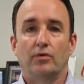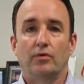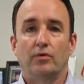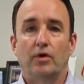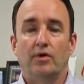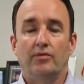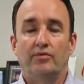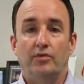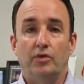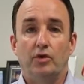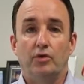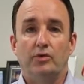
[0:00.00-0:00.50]

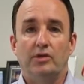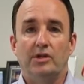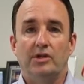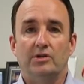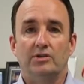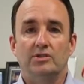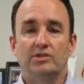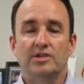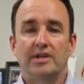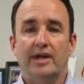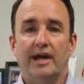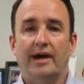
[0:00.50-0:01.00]
a few
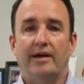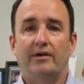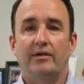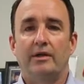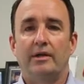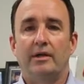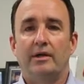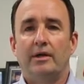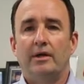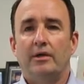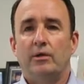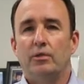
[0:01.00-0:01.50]
years now.
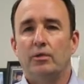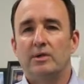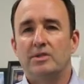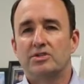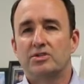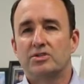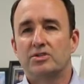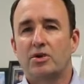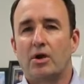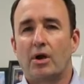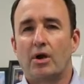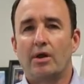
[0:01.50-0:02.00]
We
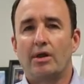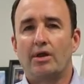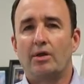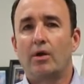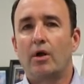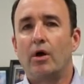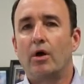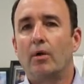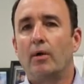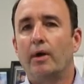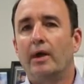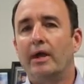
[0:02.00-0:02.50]
started
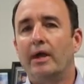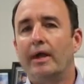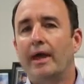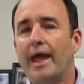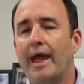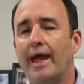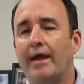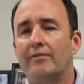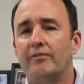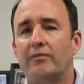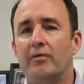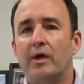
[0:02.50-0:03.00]
going
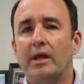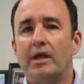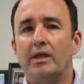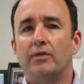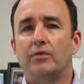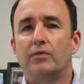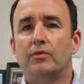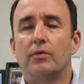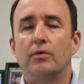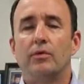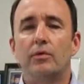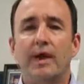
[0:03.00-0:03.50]
halfway
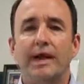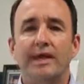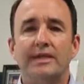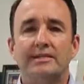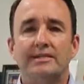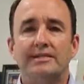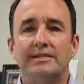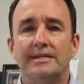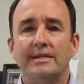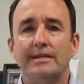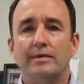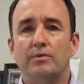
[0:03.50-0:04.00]
through
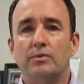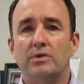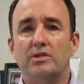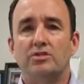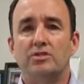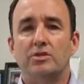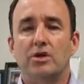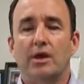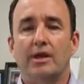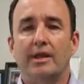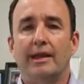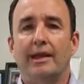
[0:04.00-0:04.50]
18, we
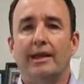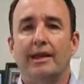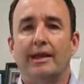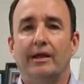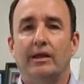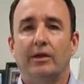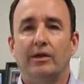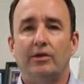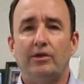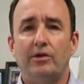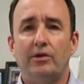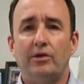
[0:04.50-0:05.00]
started getting
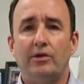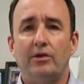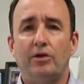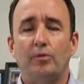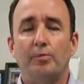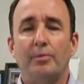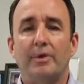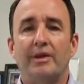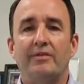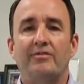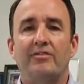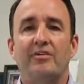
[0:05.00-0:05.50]
a little
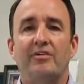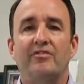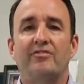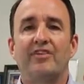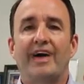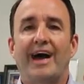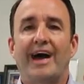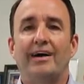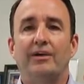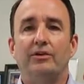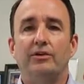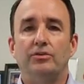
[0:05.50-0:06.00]
bit of a
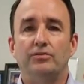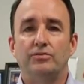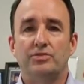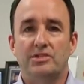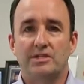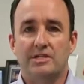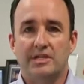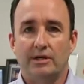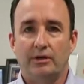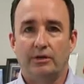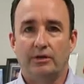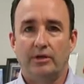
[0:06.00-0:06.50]
value
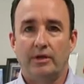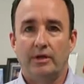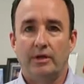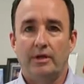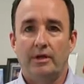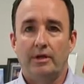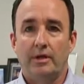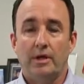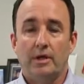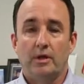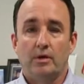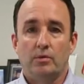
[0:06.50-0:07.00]
tilt.
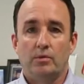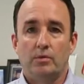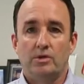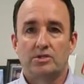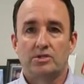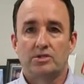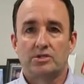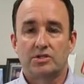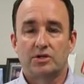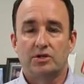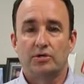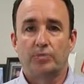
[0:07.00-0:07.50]
We're
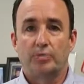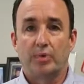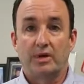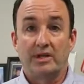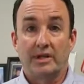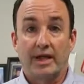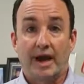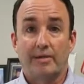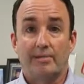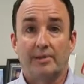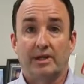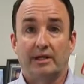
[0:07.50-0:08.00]
still
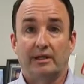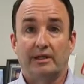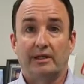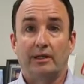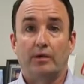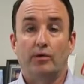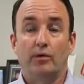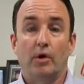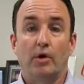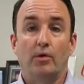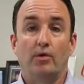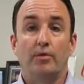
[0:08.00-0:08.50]
predominantly
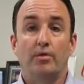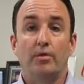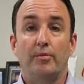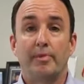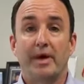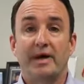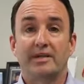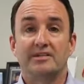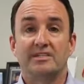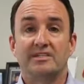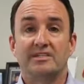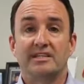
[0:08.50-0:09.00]
growth,
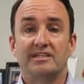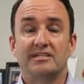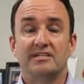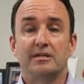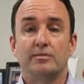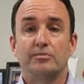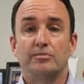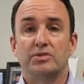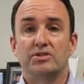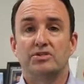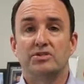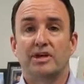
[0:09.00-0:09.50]
about
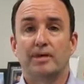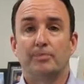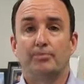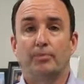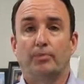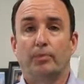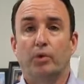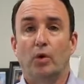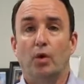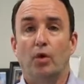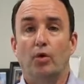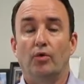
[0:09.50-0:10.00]
60%
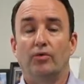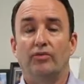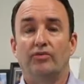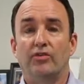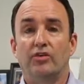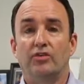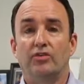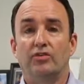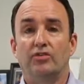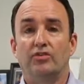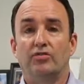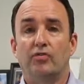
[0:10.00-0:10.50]
growth
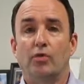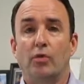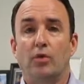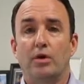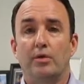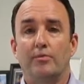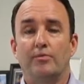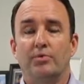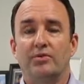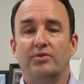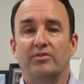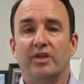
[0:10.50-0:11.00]
versus
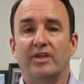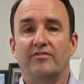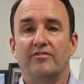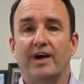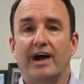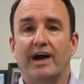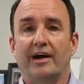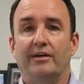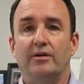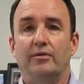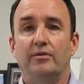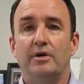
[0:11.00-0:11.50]
40%
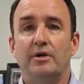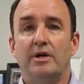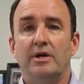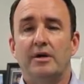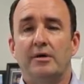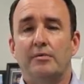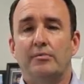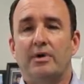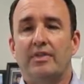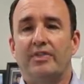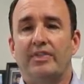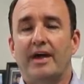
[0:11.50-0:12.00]
value,
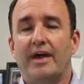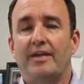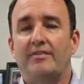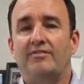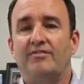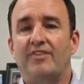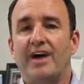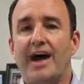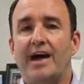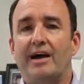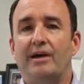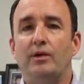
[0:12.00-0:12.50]
but that
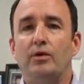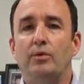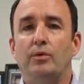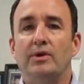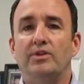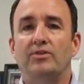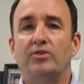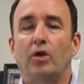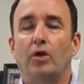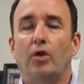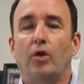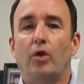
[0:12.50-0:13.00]
value
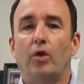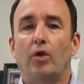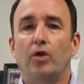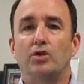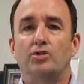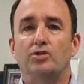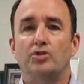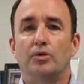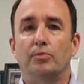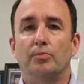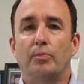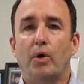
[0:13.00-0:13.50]
is a
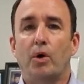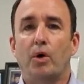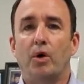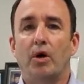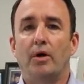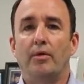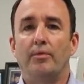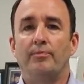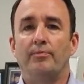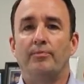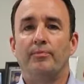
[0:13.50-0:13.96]
larger part.